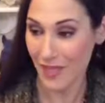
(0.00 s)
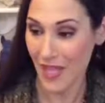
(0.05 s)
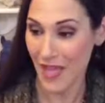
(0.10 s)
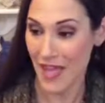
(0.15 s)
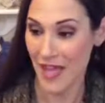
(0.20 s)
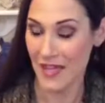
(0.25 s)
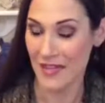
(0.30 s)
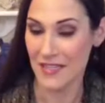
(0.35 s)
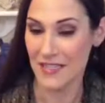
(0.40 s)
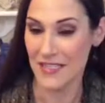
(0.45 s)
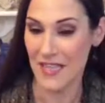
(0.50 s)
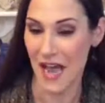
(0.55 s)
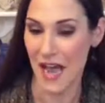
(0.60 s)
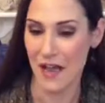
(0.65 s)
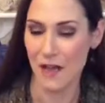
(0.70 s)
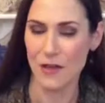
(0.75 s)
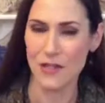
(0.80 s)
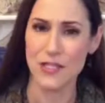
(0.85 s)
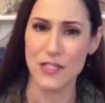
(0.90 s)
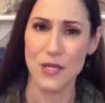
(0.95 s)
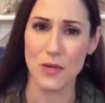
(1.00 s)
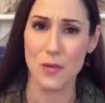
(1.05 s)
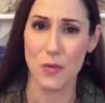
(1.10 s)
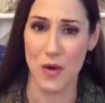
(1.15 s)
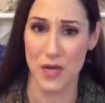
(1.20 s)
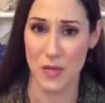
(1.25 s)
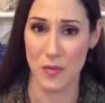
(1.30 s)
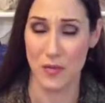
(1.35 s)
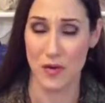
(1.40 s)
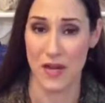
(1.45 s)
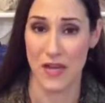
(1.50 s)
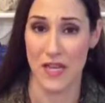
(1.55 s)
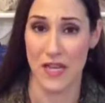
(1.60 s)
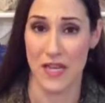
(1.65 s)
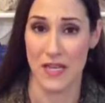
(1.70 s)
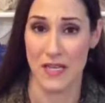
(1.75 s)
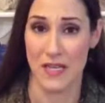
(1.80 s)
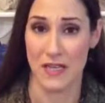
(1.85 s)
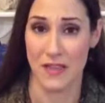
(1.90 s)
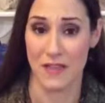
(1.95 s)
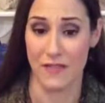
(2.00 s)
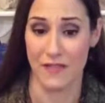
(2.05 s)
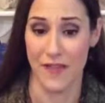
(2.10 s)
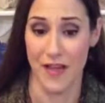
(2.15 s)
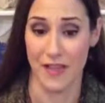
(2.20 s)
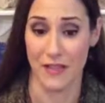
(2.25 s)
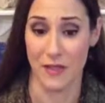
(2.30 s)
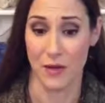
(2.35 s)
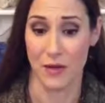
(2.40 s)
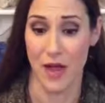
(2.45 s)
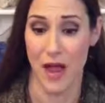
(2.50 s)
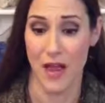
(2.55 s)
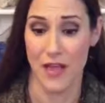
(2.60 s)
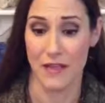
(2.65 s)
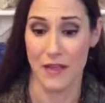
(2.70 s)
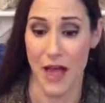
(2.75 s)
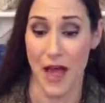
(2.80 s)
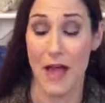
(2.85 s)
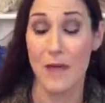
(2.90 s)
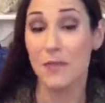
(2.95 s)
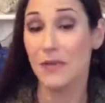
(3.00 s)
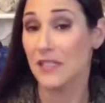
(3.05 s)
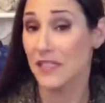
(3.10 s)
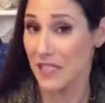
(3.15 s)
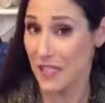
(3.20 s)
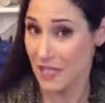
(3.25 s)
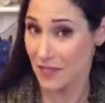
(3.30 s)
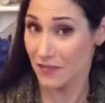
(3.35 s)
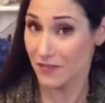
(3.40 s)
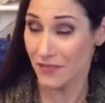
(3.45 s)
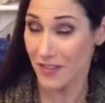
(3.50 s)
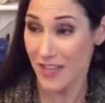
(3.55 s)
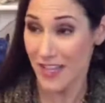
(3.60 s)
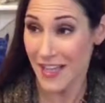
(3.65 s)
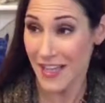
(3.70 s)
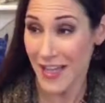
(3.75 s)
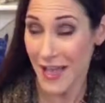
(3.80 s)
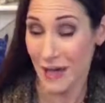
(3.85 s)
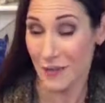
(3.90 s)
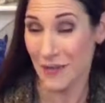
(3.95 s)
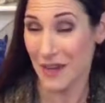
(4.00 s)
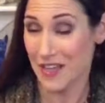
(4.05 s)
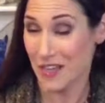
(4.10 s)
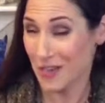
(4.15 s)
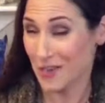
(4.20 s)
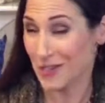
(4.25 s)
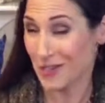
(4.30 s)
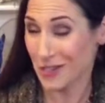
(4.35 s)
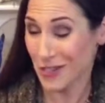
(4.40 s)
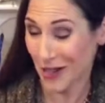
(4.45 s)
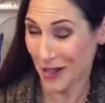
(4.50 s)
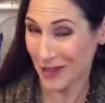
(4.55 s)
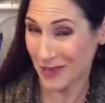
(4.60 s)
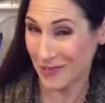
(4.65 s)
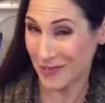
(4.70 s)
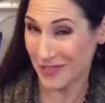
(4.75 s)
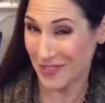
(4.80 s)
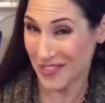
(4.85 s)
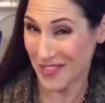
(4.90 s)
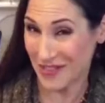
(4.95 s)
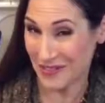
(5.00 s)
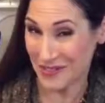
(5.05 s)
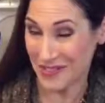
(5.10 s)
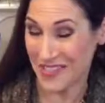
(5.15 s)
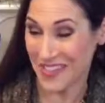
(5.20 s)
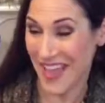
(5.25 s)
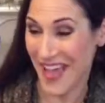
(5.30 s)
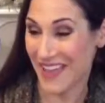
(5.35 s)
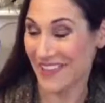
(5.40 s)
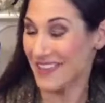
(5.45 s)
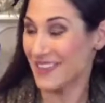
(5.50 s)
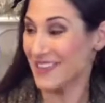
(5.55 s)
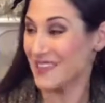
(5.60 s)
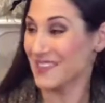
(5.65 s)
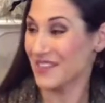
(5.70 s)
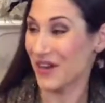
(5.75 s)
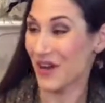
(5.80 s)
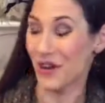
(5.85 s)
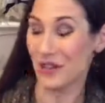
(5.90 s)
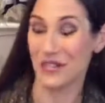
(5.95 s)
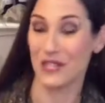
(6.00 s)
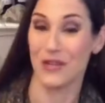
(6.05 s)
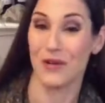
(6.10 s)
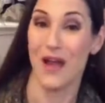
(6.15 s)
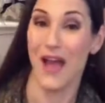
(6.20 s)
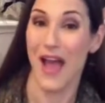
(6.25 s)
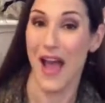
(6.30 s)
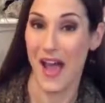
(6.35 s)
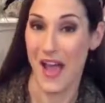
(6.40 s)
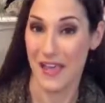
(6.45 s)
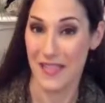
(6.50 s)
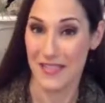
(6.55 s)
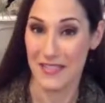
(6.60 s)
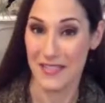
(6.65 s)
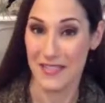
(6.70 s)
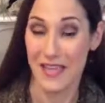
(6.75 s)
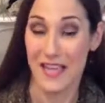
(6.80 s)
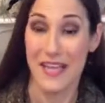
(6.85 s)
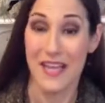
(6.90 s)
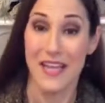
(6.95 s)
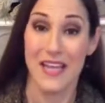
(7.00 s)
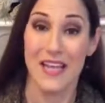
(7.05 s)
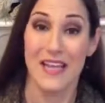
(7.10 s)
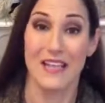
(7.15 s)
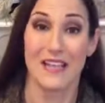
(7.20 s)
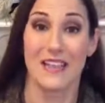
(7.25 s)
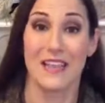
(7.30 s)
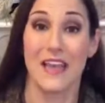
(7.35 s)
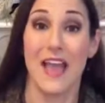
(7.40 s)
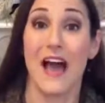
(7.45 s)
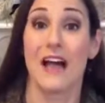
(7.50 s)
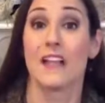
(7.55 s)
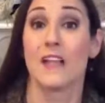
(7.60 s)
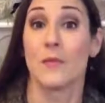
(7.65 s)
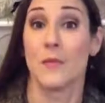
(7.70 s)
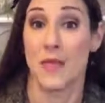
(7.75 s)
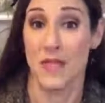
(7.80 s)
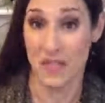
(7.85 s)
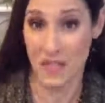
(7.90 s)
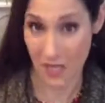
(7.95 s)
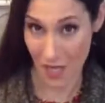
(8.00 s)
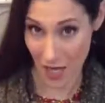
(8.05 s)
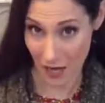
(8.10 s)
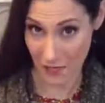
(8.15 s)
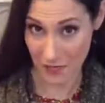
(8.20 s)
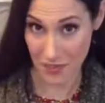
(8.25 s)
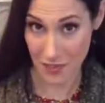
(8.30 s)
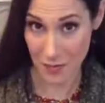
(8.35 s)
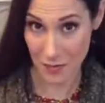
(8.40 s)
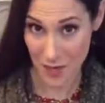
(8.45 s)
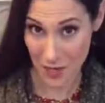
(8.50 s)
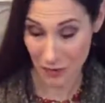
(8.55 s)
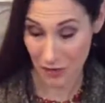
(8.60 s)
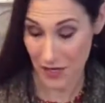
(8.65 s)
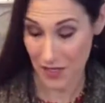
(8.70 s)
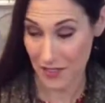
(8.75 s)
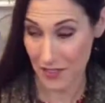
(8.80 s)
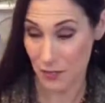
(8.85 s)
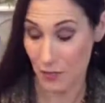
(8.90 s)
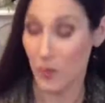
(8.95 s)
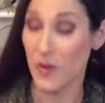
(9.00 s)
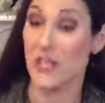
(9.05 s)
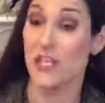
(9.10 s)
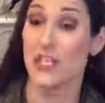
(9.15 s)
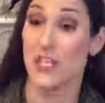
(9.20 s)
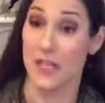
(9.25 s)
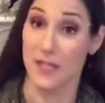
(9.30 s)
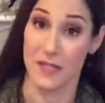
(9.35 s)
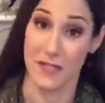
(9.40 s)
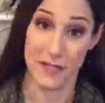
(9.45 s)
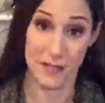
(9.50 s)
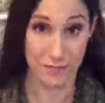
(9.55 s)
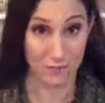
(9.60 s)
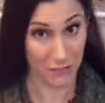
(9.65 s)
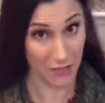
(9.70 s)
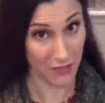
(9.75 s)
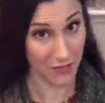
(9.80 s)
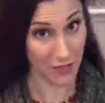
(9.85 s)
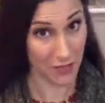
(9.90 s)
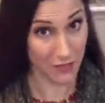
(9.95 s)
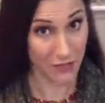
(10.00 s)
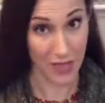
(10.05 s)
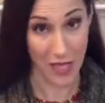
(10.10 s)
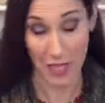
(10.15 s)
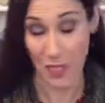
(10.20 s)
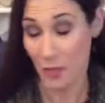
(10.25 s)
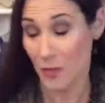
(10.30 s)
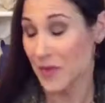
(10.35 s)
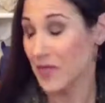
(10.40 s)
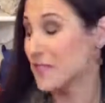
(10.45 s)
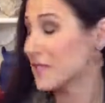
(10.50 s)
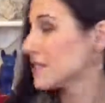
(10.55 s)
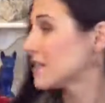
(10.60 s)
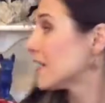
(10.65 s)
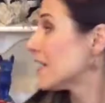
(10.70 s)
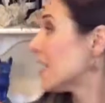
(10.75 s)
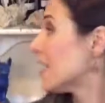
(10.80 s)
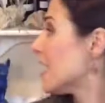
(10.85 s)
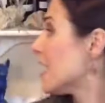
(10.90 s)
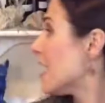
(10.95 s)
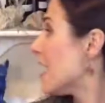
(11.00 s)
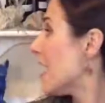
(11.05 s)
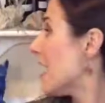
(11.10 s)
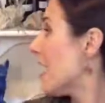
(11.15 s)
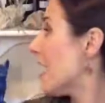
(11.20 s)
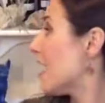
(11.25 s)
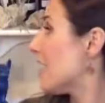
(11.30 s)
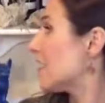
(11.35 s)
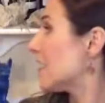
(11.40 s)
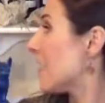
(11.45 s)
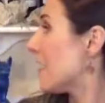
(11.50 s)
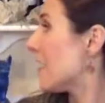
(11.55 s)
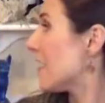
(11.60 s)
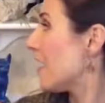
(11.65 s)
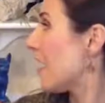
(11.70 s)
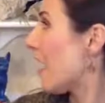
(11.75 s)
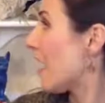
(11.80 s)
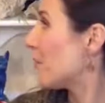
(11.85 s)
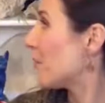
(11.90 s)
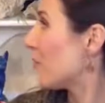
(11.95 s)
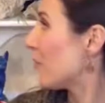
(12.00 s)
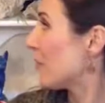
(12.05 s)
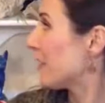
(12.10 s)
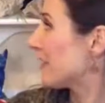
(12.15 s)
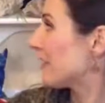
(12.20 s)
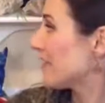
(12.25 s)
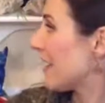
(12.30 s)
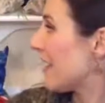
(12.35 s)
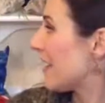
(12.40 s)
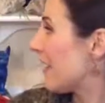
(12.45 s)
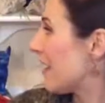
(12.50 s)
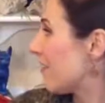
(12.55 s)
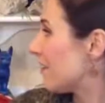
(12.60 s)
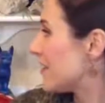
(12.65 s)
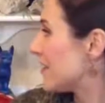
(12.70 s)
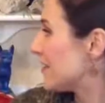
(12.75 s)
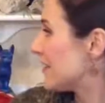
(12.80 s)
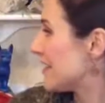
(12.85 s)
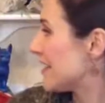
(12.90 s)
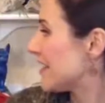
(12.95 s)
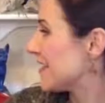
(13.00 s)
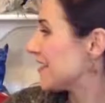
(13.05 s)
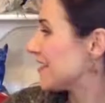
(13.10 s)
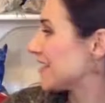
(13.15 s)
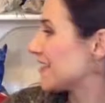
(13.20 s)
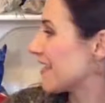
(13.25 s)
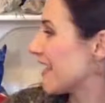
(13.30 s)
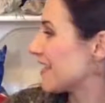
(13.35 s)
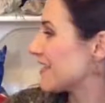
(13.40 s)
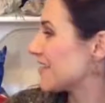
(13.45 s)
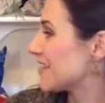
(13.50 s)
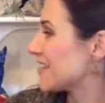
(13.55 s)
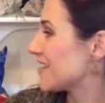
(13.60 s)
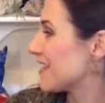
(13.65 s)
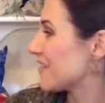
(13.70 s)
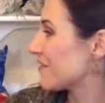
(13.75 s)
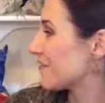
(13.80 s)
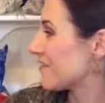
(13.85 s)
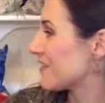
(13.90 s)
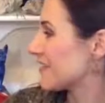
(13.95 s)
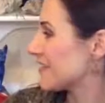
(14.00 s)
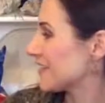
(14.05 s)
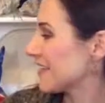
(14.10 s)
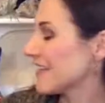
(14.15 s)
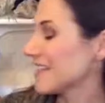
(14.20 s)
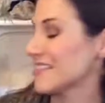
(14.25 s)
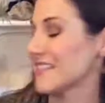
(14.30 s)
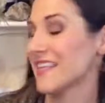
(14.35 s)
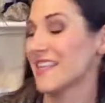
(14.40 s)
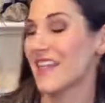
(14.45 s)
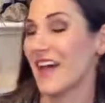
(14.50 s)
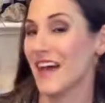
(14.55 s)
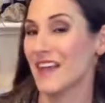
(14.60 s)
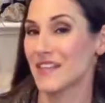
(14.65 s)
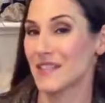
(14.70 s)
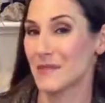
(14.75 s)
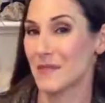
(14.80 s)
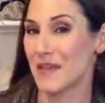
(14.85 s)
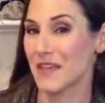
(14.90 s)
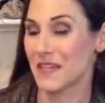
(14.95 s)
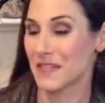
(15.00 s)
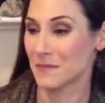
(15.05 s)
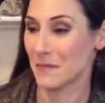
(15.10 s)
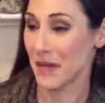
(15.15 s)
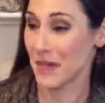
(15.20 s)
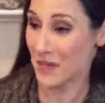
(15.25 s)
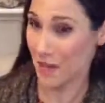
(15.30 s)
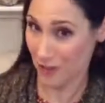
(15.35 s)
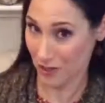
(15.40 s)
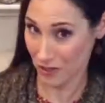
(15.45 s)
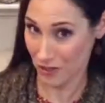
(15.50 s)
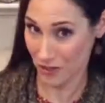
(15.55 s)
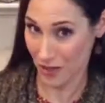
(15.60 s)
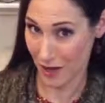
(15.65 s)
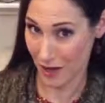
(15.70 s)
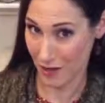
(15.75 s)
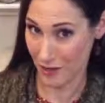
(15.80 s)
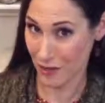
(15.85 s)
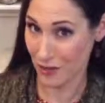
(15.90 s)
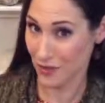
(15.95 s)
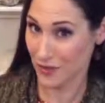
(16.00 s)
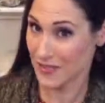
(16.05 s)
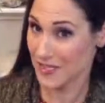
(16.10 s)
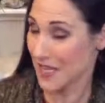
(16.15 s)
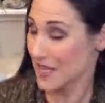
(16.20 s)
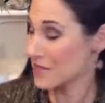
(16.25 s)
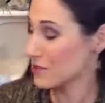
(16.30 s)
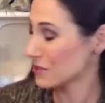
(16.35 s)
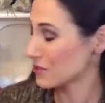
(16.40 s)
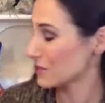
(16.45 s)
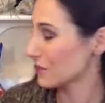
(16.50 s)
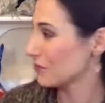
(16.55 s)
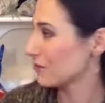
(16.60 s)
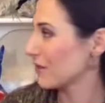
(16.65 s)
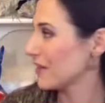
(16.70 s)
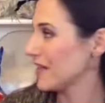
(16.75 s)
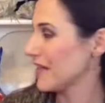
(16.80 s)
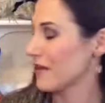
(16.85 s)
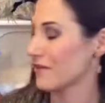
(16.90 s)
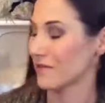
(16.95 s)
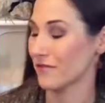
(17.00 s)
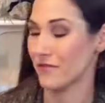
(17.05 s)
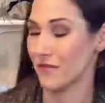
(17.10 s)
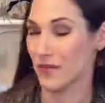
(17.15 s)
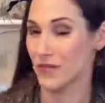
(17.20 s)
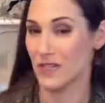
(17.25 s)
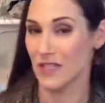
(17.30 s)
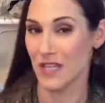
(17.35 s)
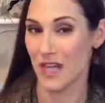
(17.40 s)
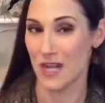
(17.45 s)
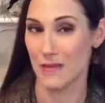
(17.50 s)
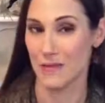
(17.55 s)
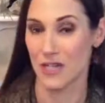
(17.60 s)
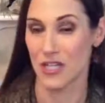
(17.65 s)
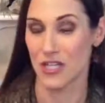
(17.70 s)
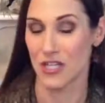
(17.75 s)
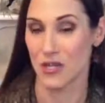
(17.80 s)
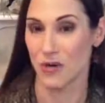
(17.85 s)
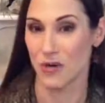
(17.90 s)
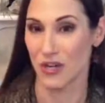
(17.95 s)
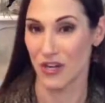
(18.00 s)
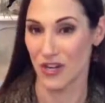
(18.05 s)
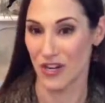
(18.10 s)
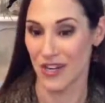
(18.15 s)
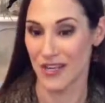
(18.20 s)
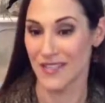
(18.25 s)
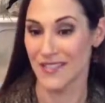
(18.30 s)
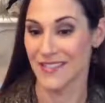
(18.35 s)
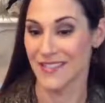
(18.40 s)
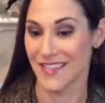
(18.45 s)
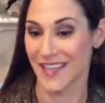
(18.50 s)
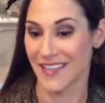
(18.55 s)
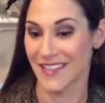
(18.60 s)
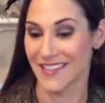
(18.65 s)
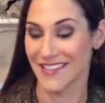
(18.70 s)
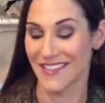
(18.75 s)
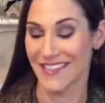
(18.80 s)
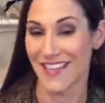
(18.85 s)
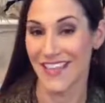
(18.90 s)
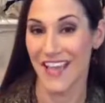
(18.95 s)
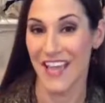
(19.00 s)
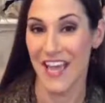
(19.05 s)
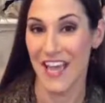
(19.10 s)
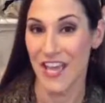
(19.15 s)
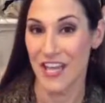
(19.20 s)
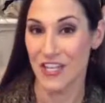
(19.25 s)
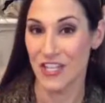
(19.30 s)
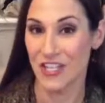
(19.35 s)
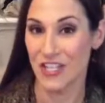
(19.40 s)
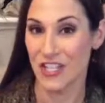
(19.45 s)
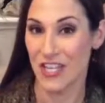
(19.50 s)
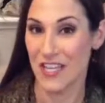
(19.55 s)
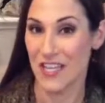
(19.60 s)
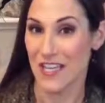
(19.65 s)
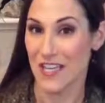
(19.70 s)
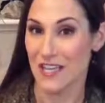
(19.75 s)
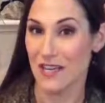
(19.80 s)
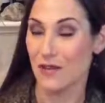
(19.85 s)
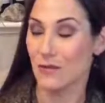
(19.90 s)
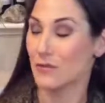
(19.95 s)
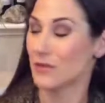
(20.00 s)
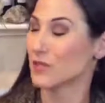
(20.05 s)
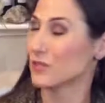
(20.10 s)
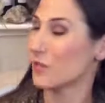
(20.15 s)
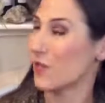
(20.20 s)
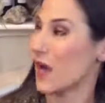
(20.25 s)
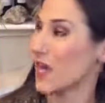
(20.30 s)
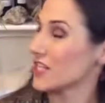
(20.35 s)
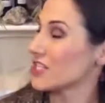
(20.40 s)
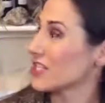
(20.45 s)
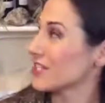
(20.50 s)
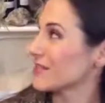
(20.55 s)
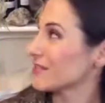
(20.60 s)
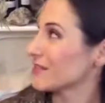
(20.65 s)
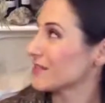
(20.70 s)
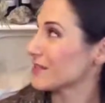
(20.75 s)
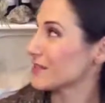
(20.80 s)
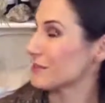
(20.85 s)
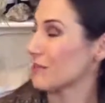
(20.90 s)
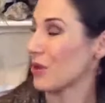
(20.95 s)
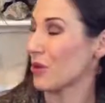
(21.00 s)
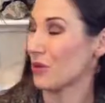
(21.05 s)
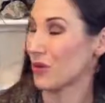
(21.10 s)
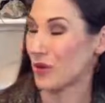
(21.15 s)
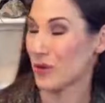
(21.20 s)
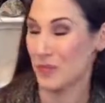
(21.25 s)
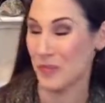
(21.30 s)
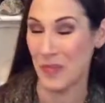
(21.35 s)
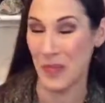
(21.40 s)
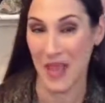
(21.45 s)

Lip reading: And I also want to bring in the fact that I believe, and my younger daughter believes, that this also has the element of spirit, which is the fifth element. And I'm pointing that out in the incense. And the reason I say that is because my younger daughter, who is 8 years old right now, the first time I showed her incense, she was watching the smoke.